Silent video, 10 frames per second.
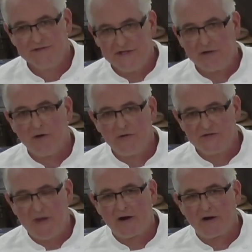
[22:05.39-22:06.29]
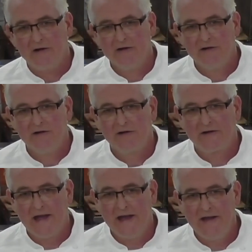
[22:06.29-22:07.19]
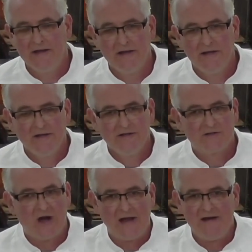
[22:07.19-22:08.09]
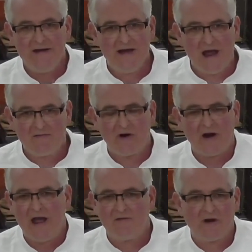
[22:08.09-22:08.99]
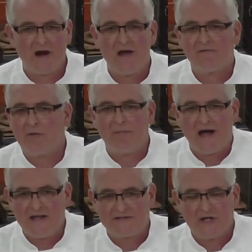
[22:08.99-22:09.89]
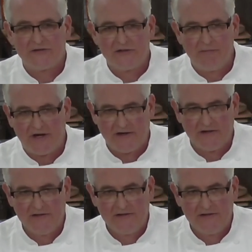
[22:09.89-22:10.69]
0 is better, okay? So I never, ever, ever buy salted butter.